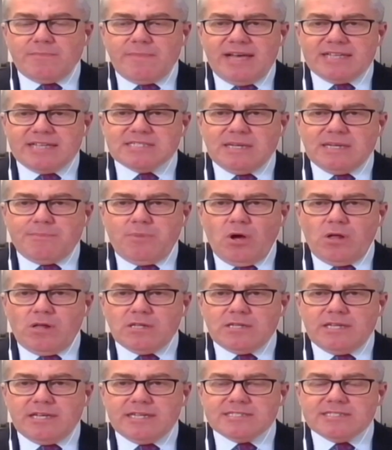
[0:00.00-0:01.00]
domestic
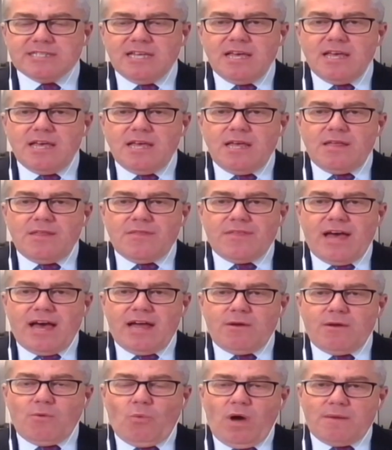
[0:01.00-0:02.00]
politics
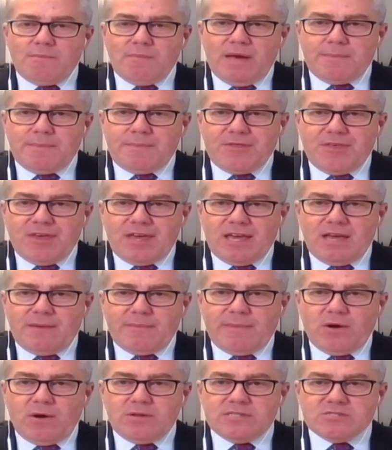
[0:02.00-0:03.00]
that one might be thinking
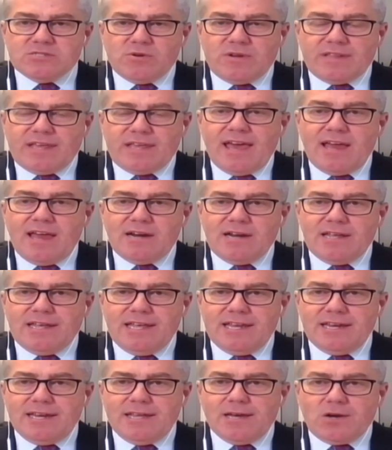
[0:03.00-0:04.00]
about in sort of the
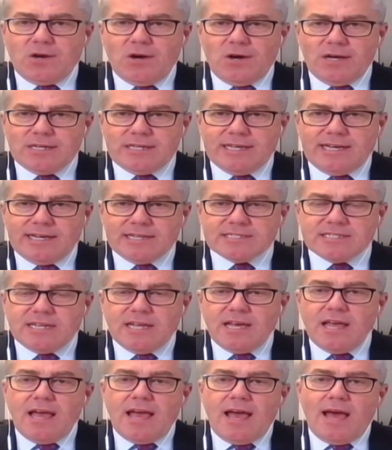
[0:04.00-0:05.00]
Canada-India context,
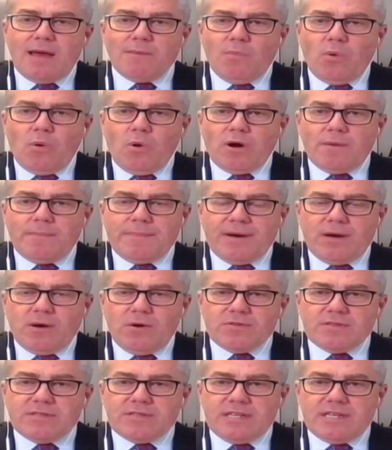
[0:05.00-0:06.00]
and more
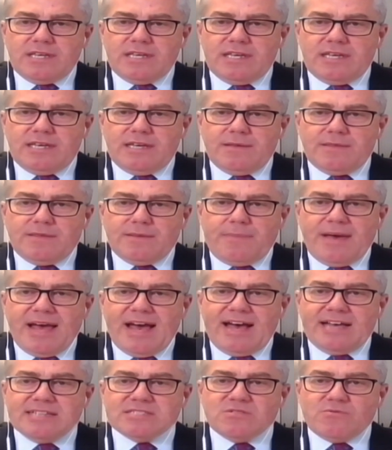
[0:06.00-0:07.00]
about the
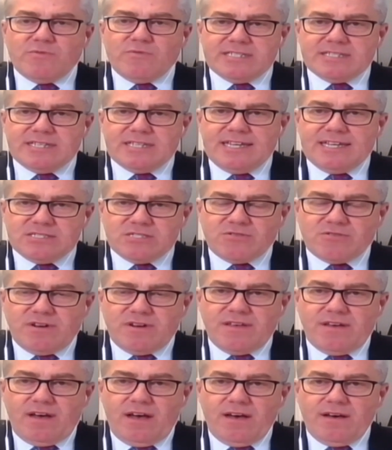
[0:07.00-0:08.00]
past recent history